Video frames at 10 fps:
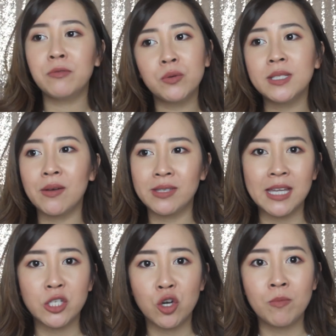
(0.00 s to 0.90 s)
Afterwards, I was
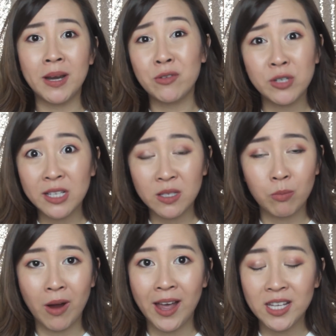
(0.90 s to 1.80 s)
sent home and I was really
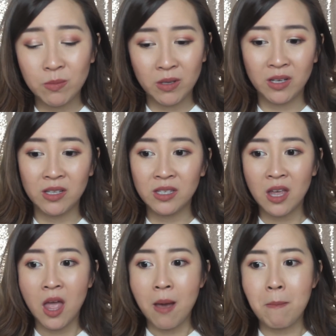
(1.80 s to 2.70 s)
surprised because
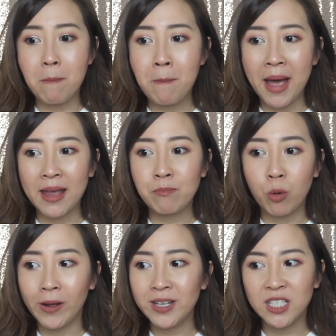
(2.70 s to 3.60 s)
my
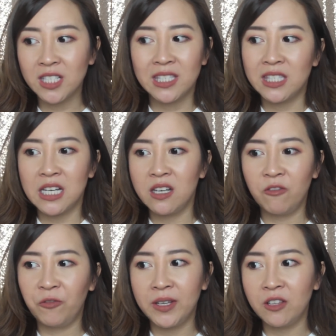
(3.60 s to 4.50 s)
brows just didn't
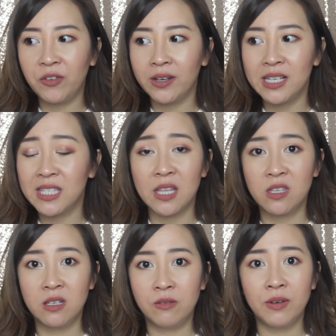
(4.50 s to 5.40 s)
feel very
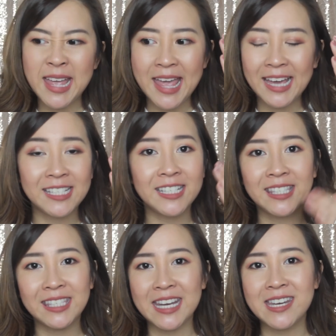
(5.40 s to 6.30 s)
sensitive. It
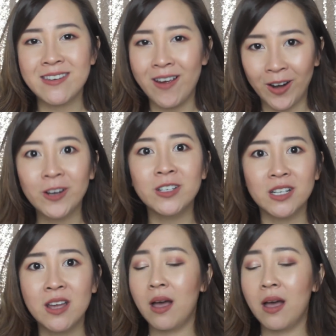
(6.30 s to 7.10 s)
just didn't hurt.